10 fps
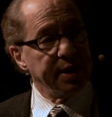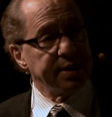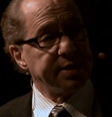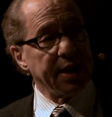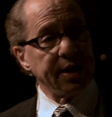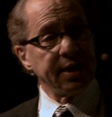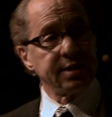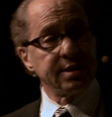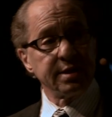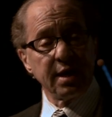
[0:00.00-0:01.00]
is that
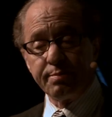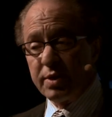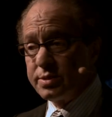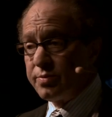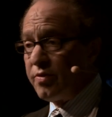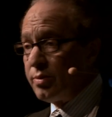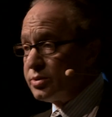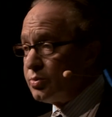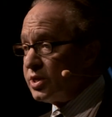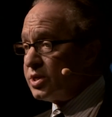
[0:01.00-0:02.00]
as price
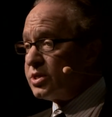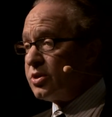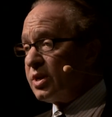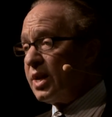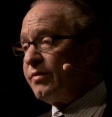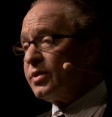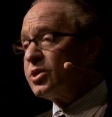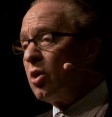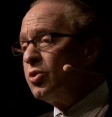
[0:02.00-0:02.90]
performance reaches certain levels,